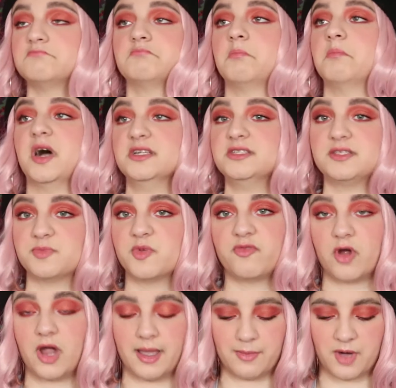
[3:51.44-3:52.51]
months
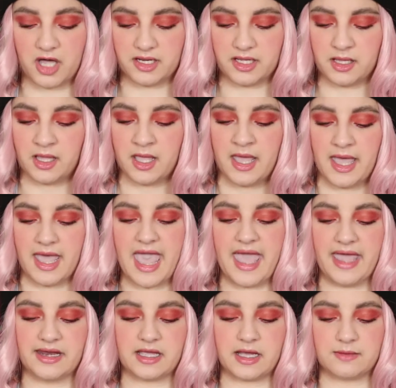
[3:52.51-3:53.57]
before I bought it,
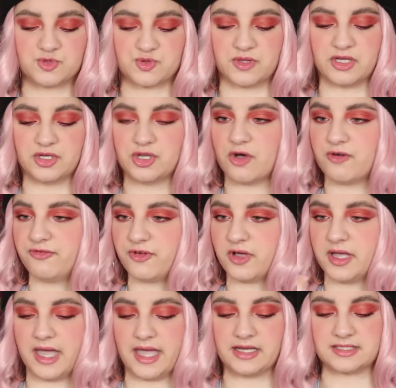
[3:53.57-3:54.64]
and it comes with a doe
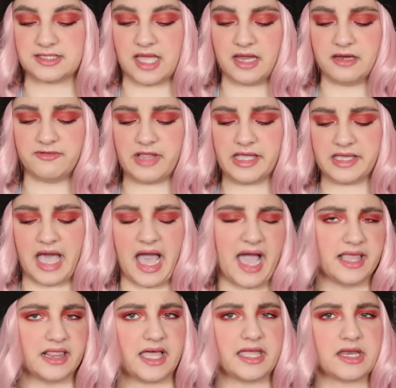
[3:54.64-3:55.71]
foot, and it's kind of like a
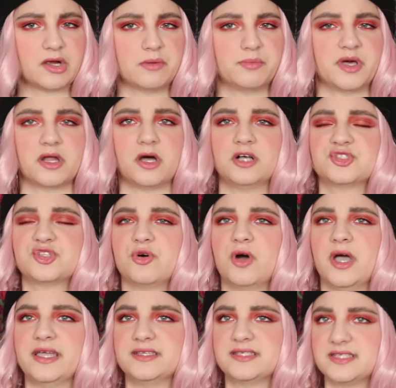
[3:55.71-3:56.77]
highlighter but also
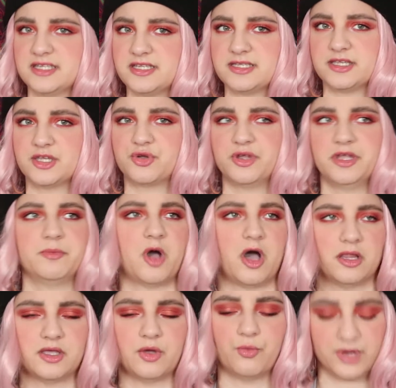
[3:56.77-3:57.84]
a CC cream
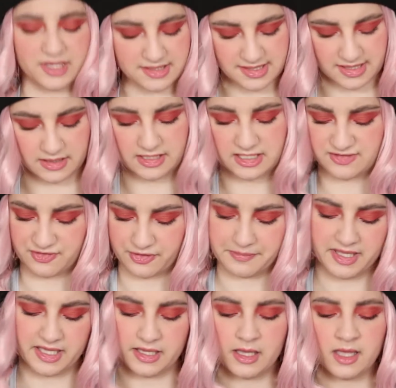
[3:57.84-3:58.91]
all at once, at least for
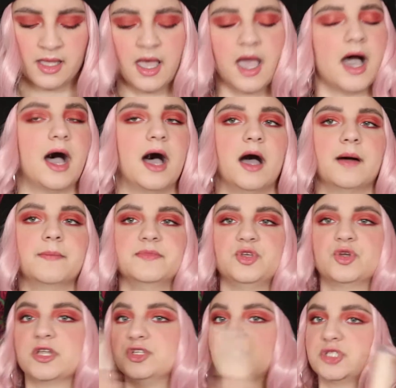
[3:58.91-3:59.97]
me. You
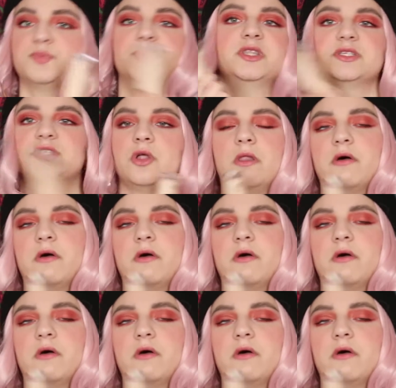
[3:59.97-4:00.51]
can just put this all